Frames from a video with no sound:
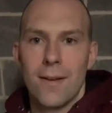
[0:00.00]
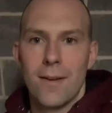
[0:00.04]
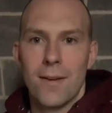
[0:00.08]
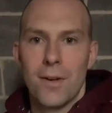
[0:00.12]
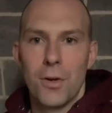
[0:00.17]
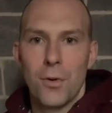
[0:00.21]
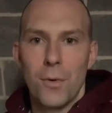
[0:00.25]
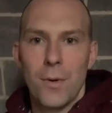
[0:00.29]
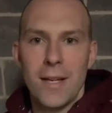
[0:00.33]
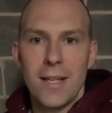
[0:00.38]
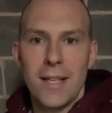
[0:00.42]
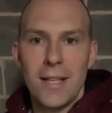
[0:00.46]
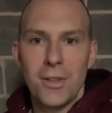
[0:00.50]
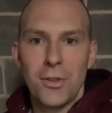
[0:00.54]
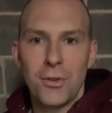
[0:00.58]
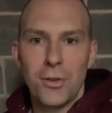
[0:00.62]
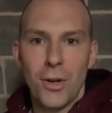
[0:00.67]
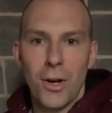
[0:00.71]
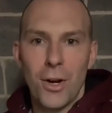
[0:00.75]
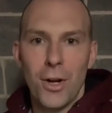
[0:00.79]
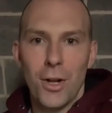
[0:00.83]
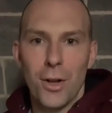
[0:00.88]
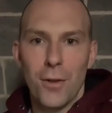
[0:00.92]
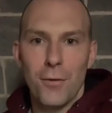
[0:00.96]
Greetings
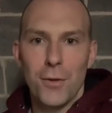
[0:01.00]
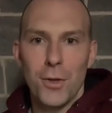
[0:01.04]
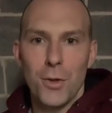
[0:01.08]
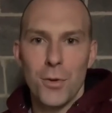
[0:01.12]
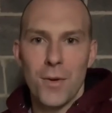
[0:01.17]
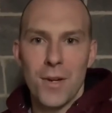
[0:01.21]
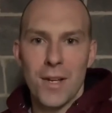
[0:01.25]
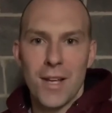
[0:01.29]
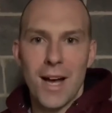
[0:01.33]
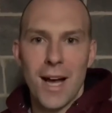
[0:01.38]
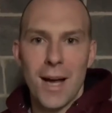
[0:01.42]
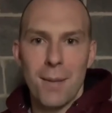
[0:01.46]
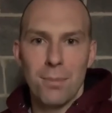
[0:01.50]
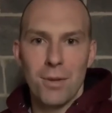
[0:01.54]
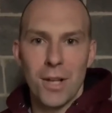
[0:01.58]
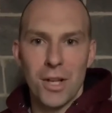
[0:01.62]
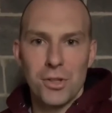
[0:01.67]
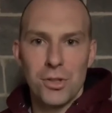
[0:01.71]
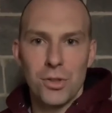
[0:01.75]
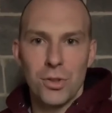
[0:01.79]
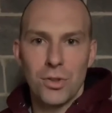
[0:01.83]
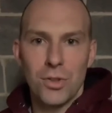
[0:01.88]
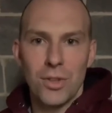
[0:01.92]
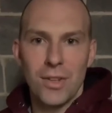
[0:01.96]
to all of you and God
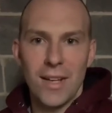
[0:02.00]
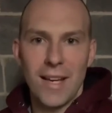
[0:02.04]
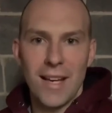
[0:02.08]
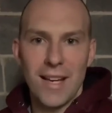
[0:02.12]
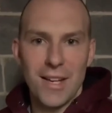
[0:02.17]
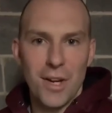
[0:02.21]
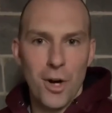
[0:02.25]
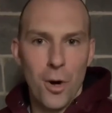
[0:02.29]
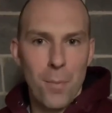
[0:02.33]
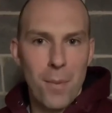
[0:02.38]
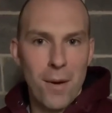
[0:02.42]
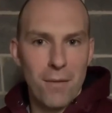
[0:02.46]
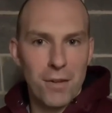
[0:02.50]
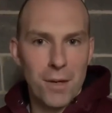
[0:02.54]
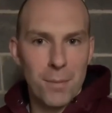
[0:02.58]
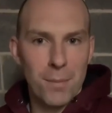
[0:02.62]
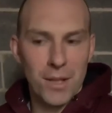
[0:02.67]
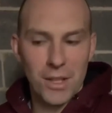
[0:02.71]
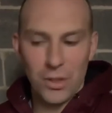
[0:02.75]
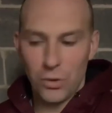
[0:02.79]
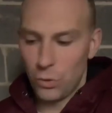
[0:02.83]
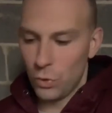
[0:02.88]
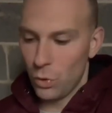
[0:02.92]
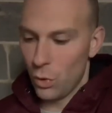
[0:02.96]
bless you today. Hope
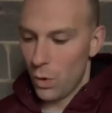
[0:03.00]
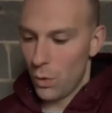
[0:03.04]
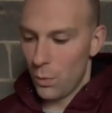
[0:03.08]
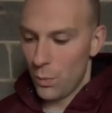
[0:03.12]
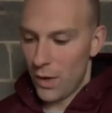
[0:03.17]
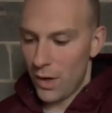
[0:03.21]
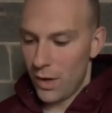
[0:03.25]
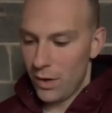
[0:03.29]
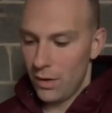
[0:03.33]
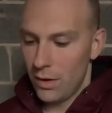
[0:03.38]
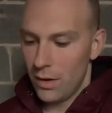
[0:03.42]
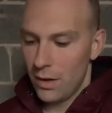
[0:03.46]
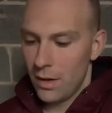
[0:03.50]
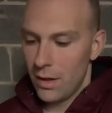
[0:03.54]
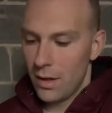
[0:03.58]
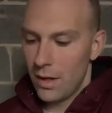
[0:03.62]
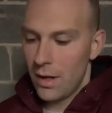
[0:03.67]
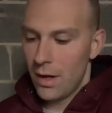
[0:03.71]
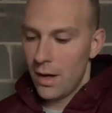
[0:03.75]
everybody's doing well.